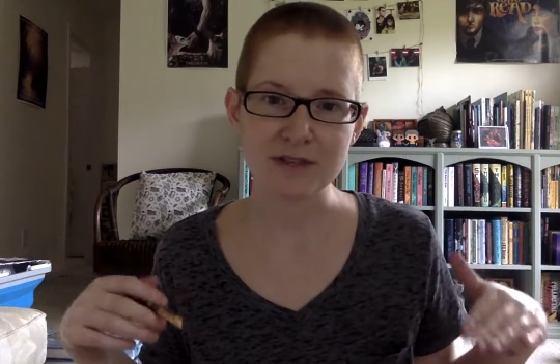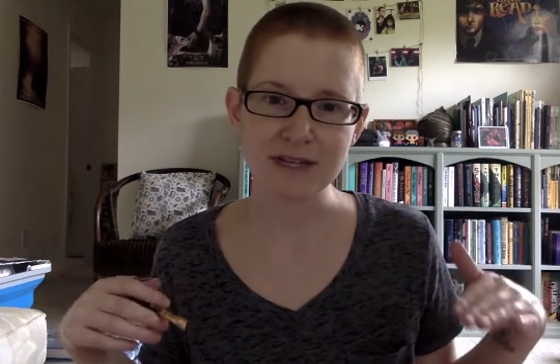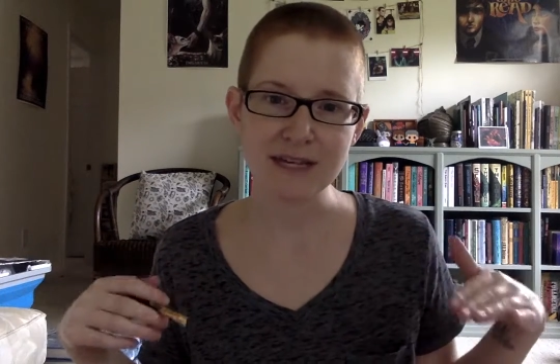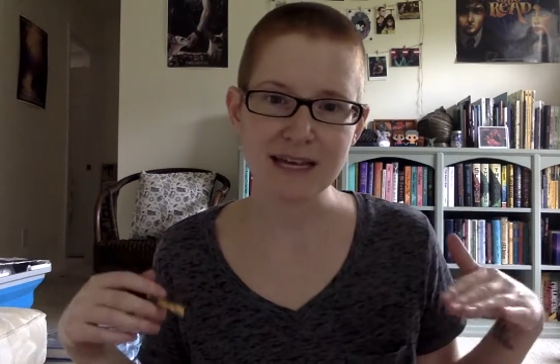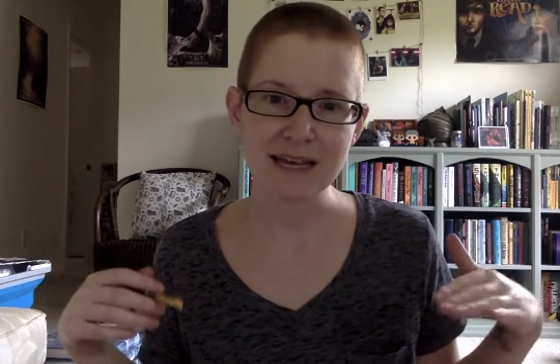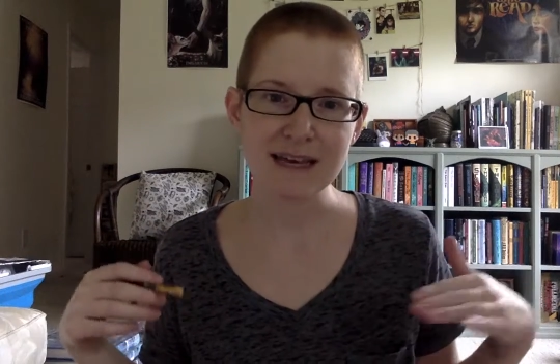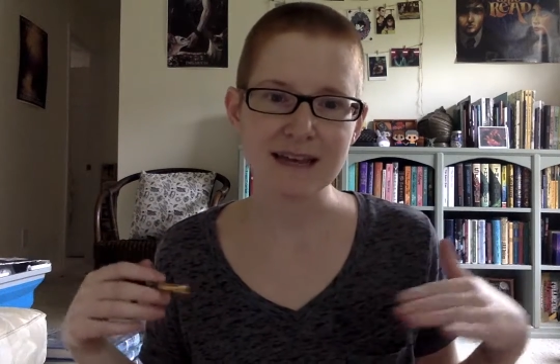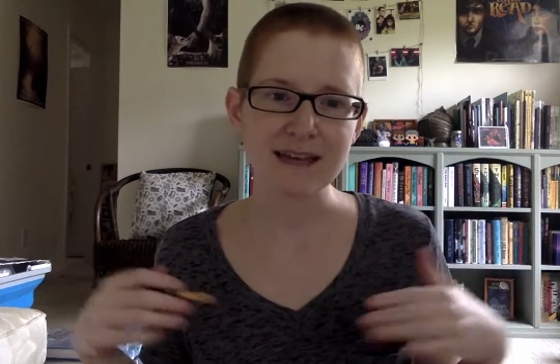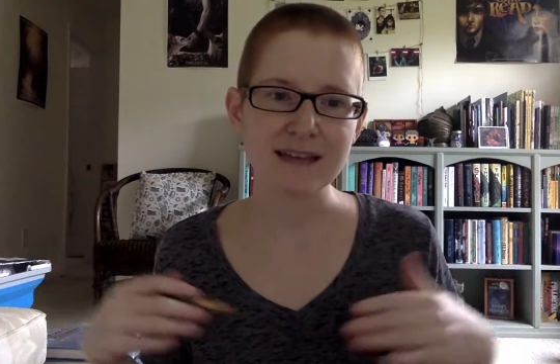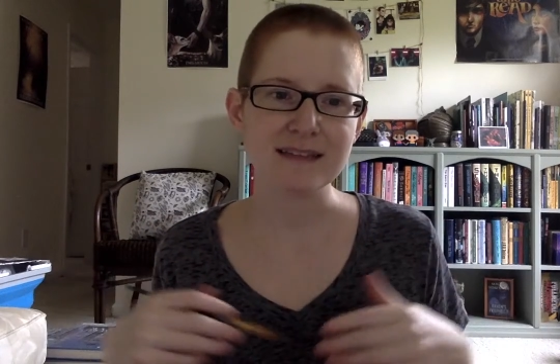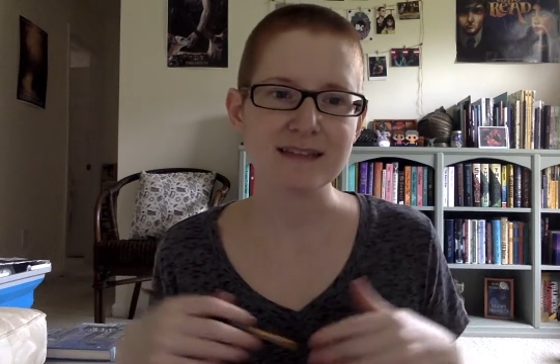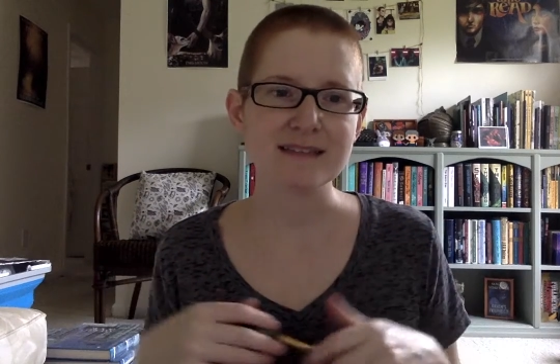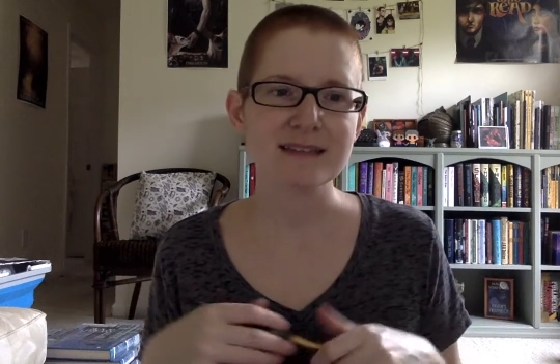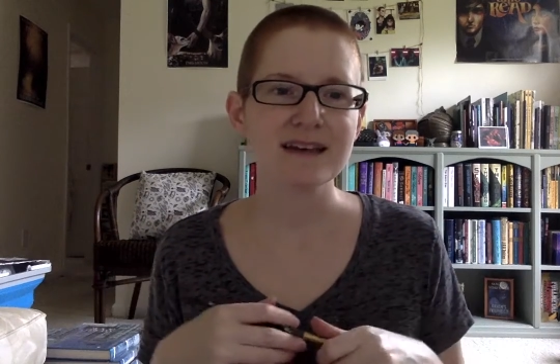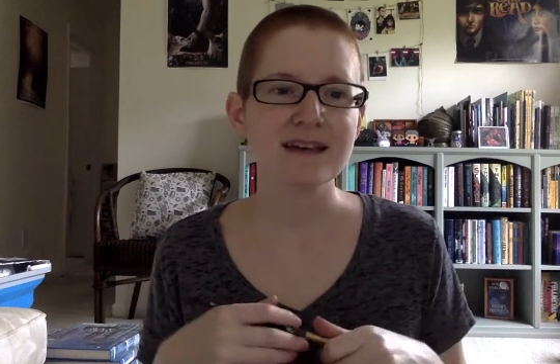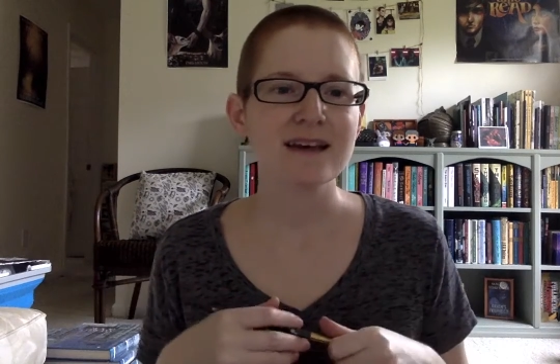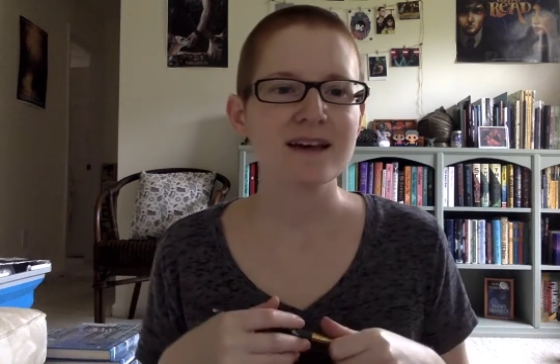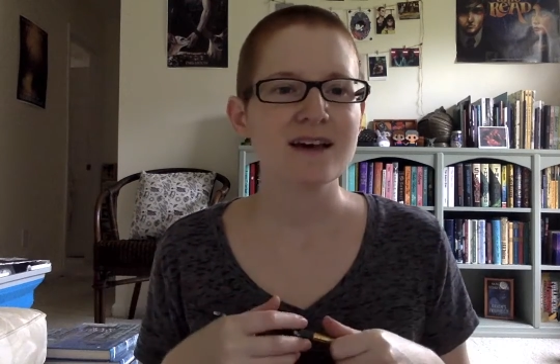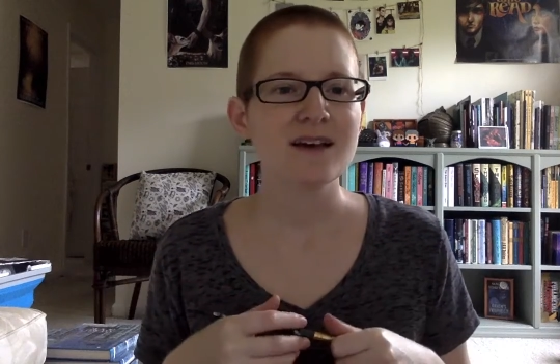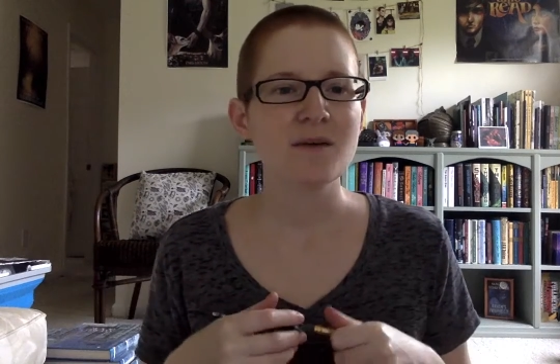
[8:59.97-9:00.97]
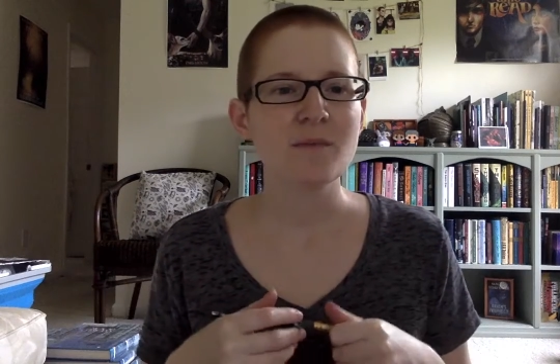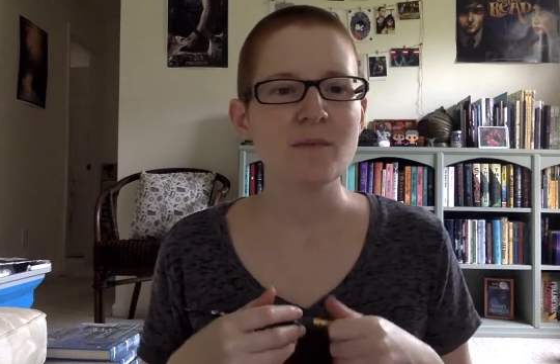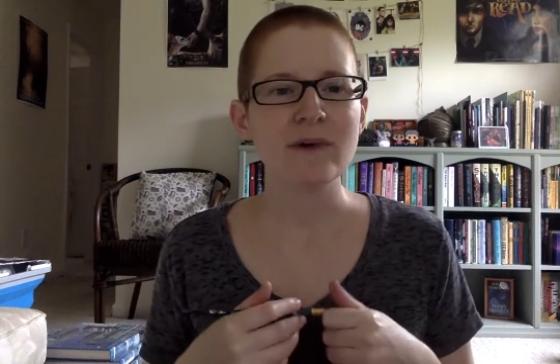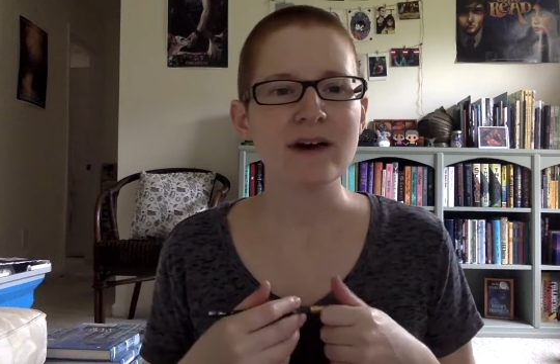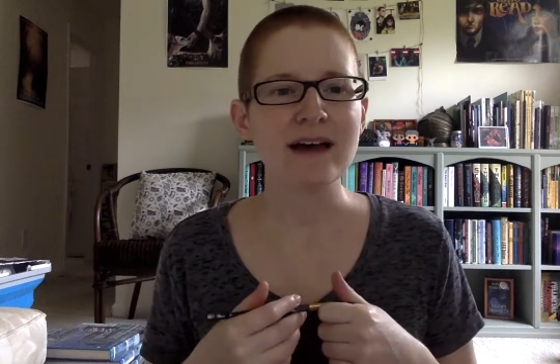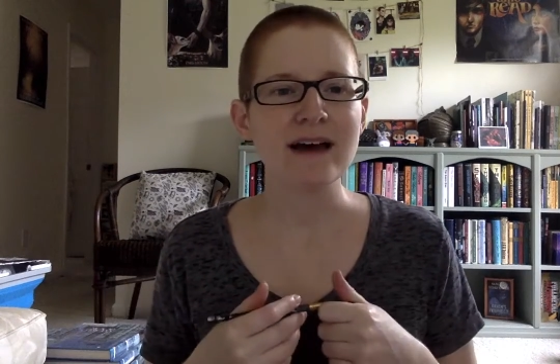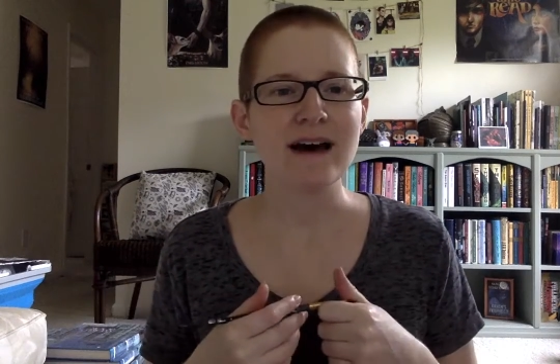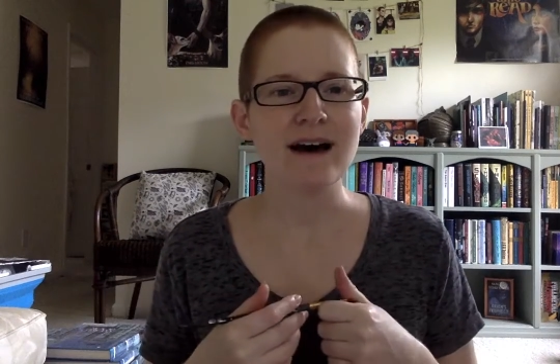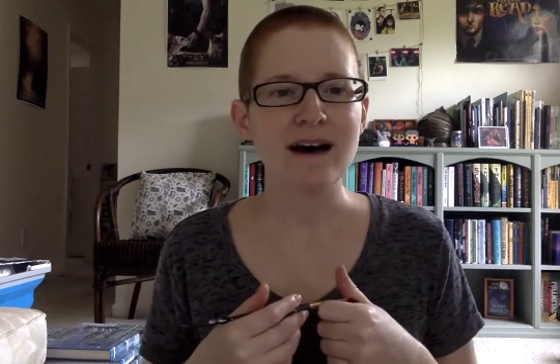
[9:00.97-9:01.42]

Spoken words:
kids. But